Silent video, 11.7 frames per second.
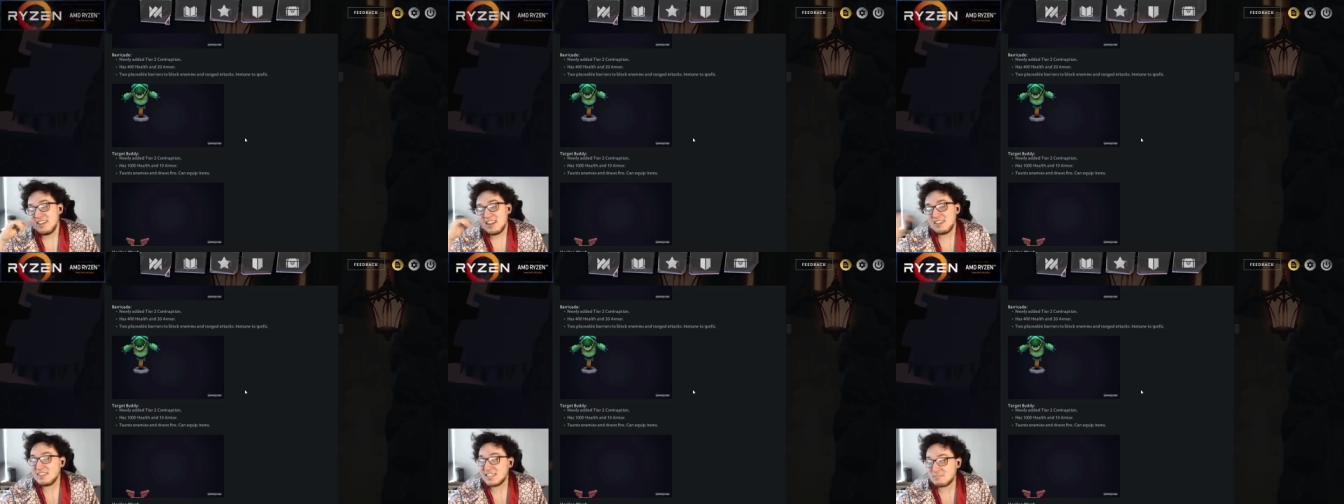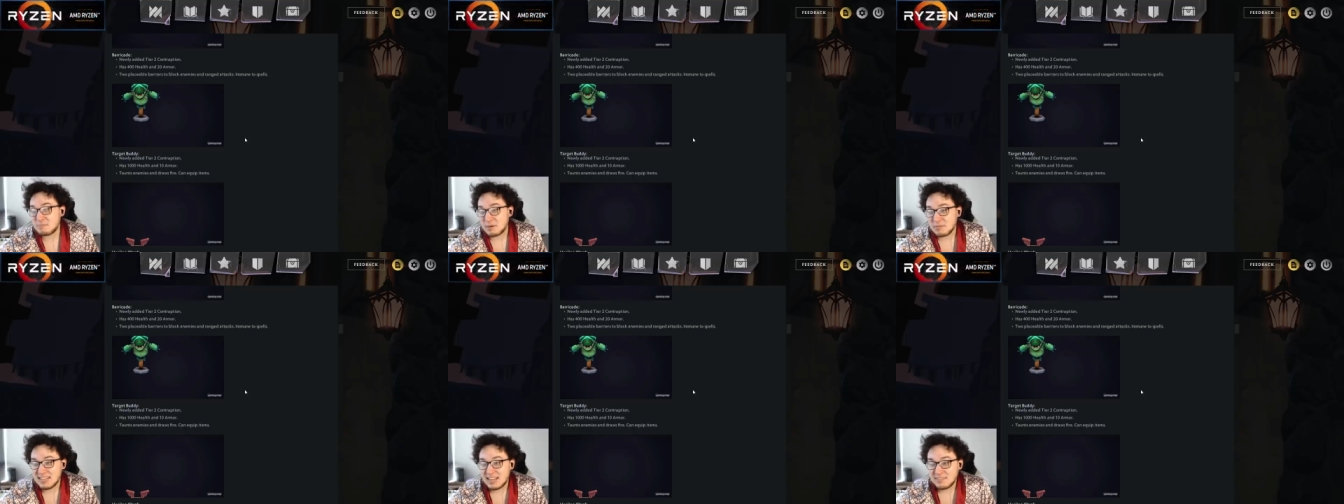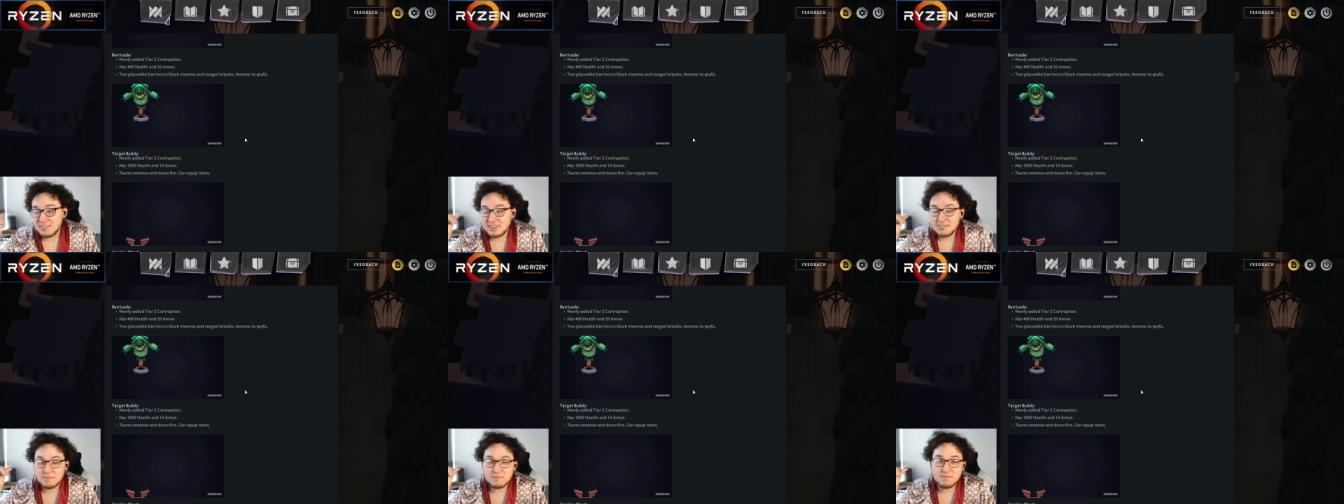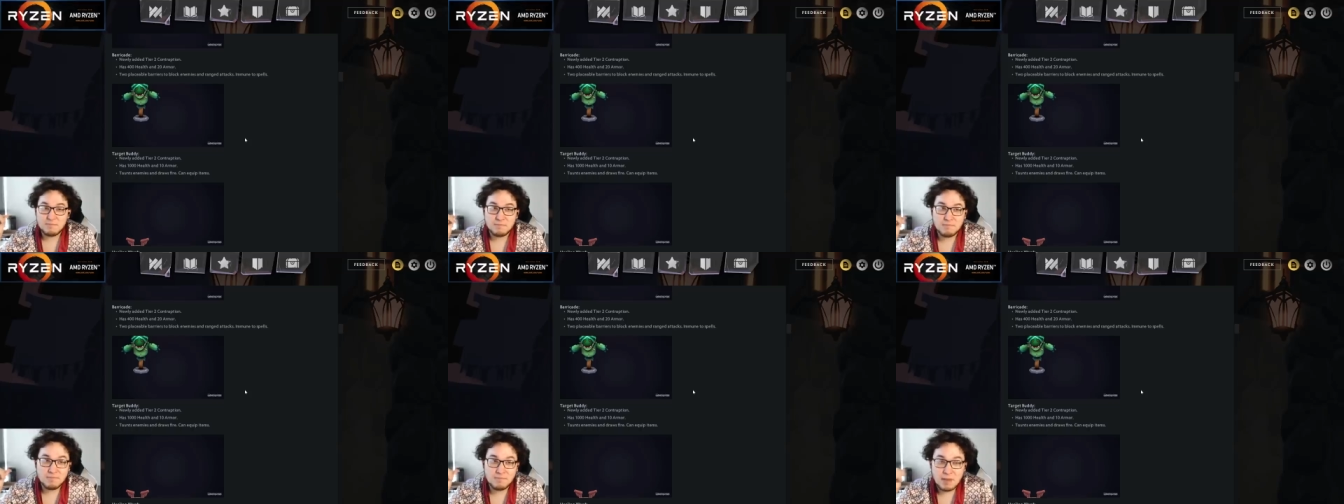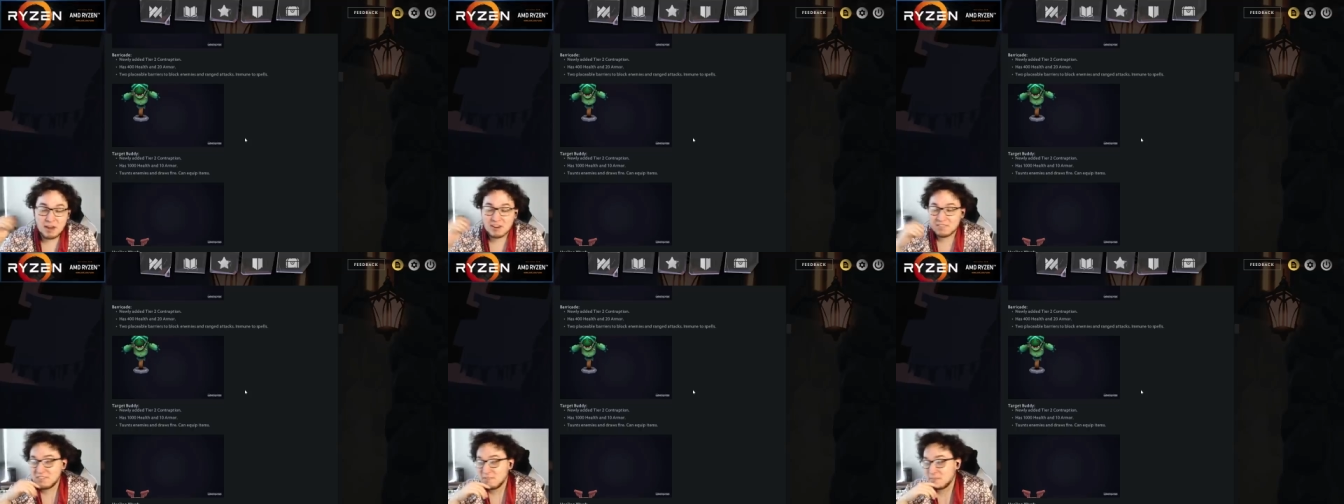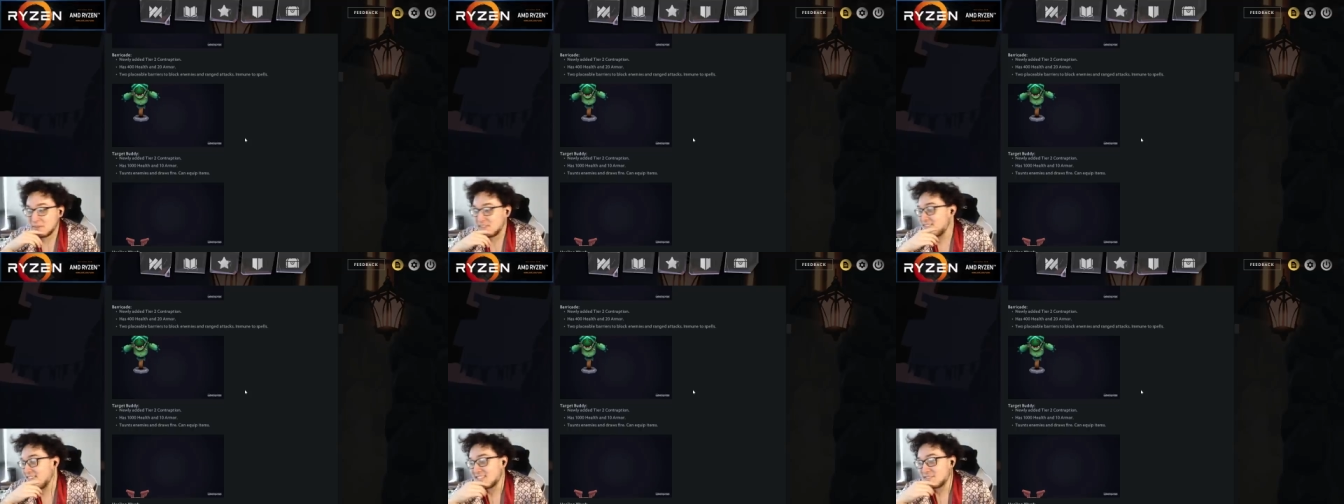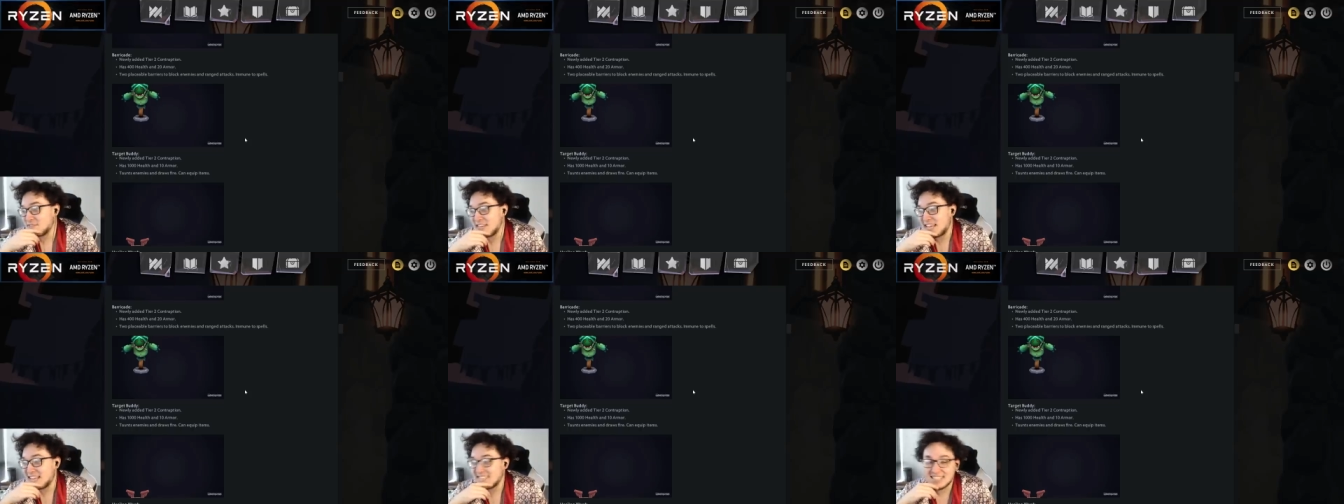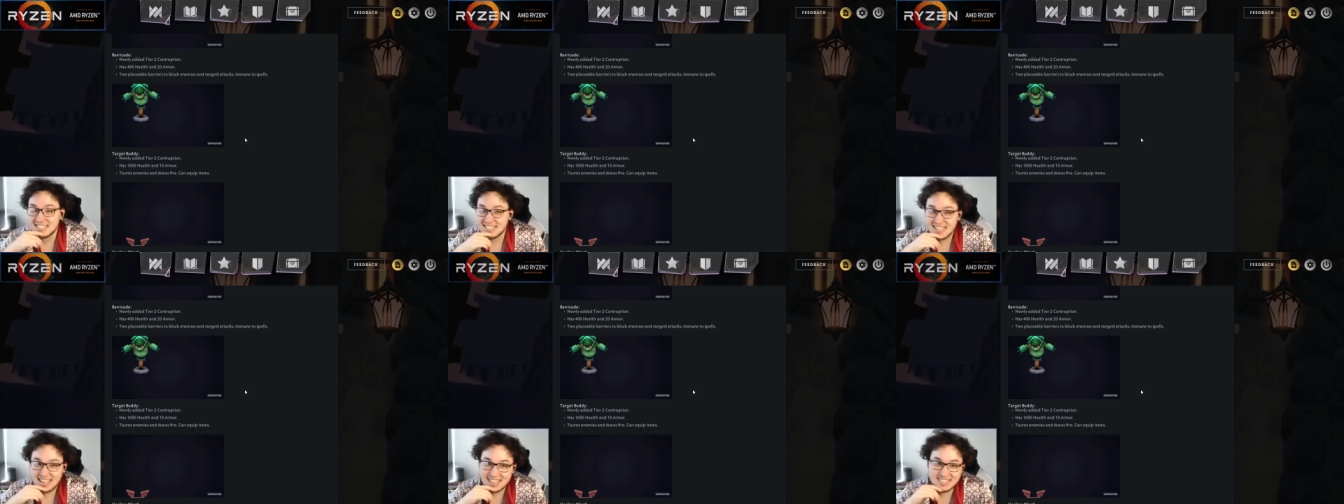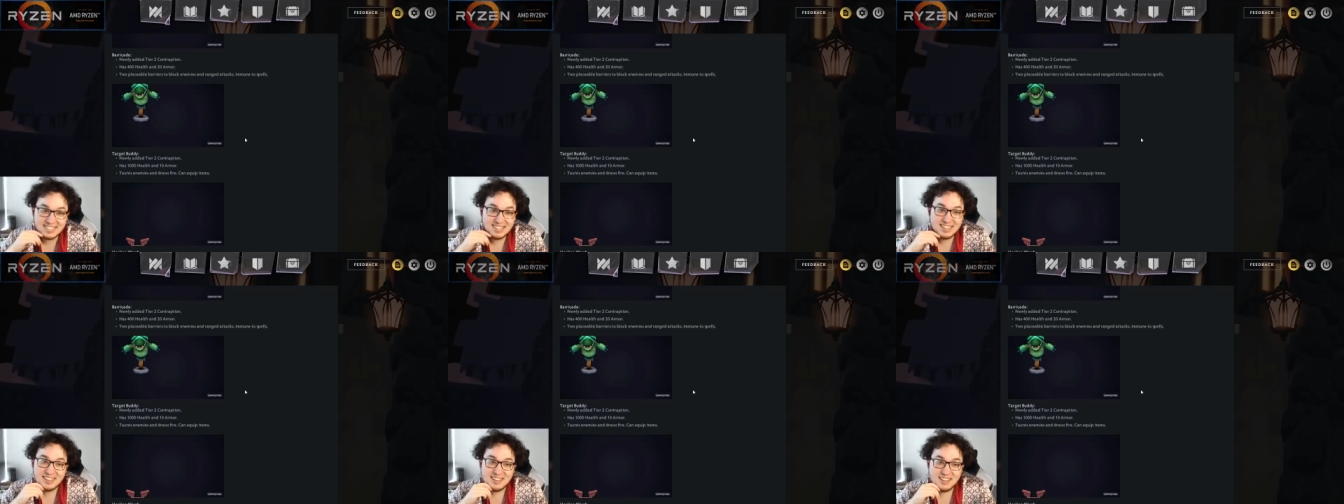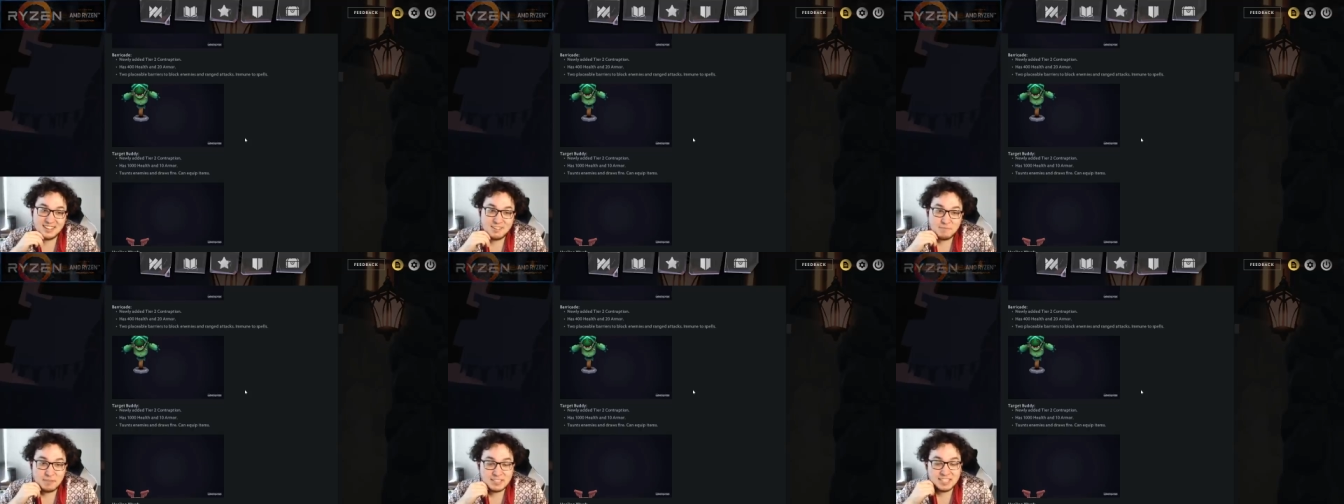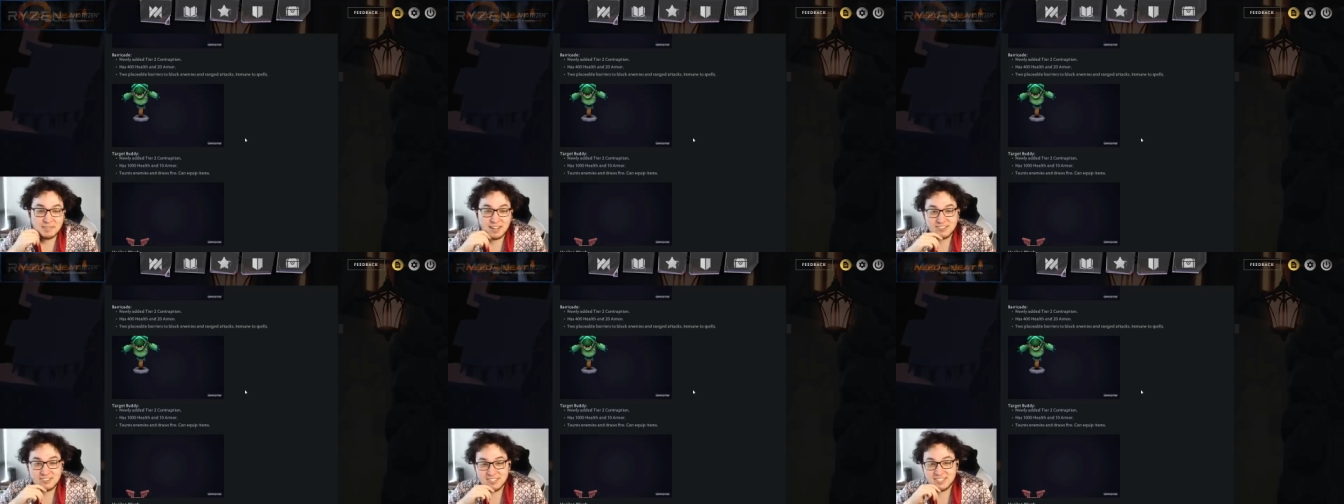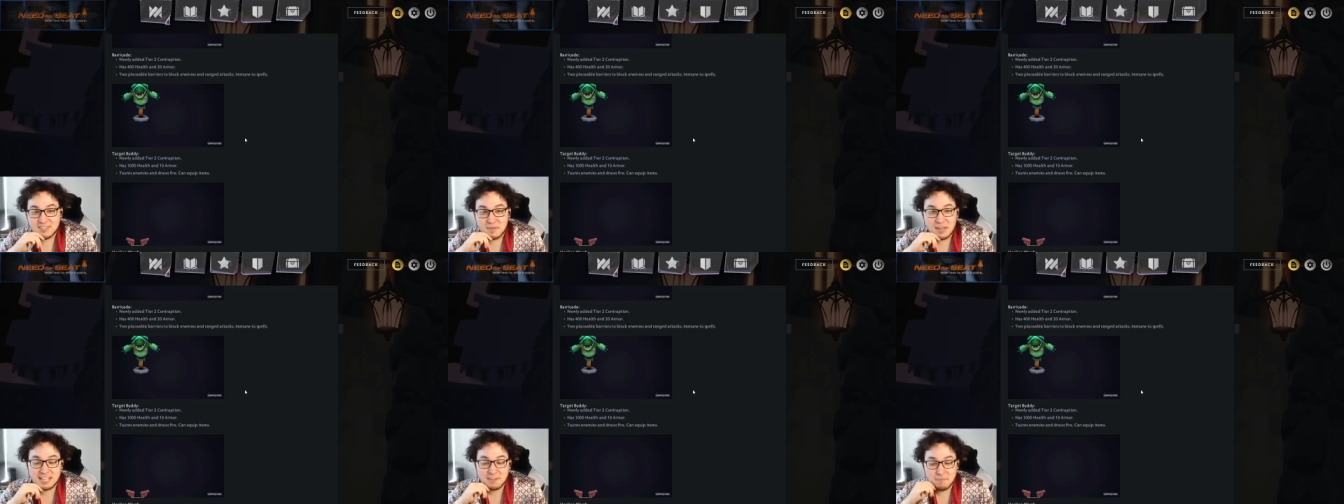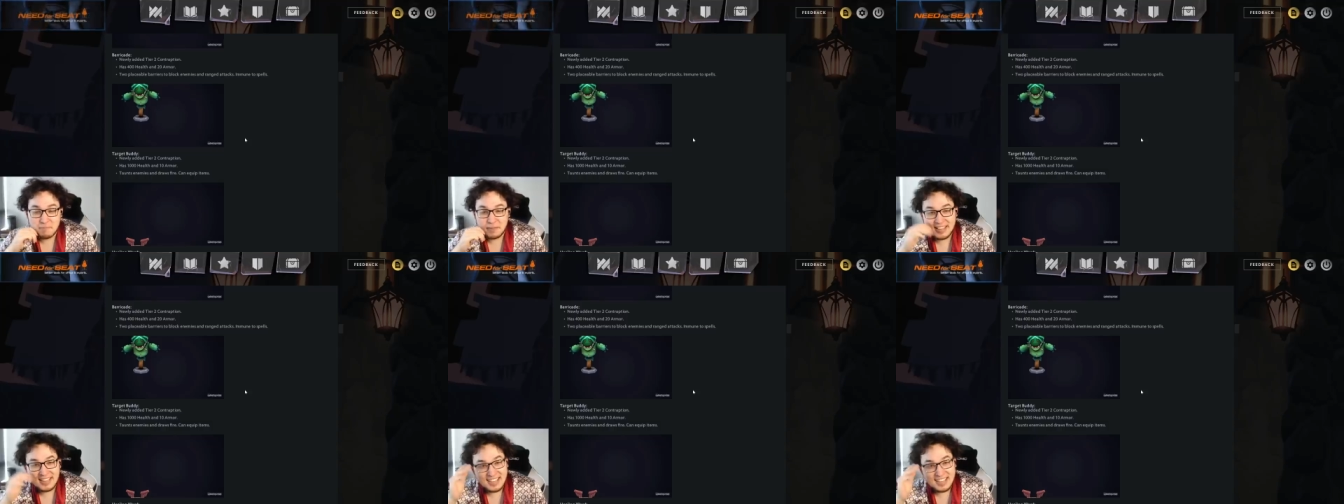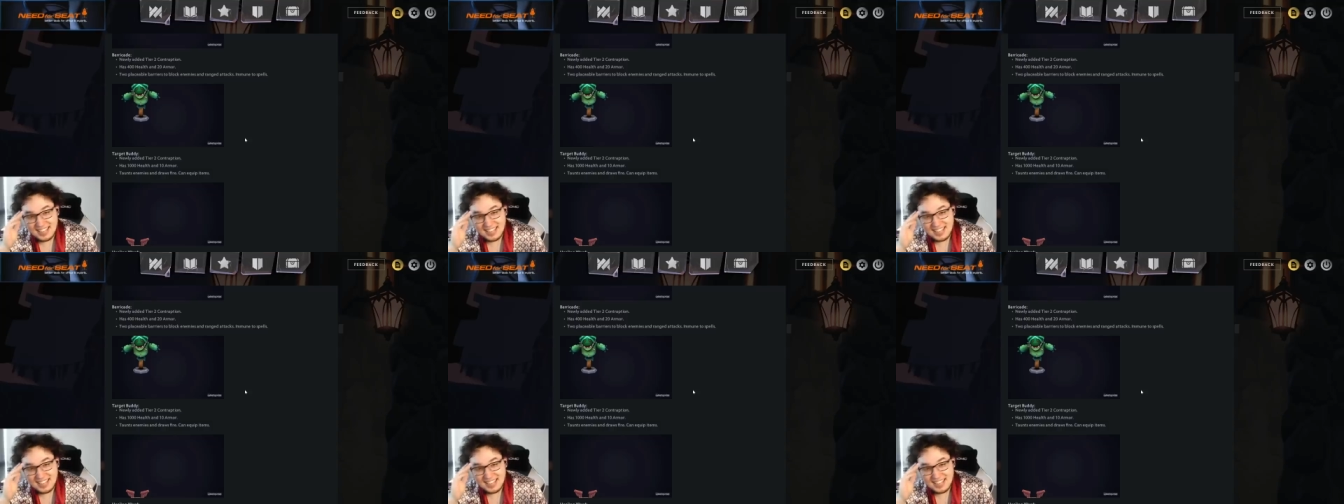I think that's probably not very powerful, but it's a funny idea, I guess. Big Time Contract just to make it big.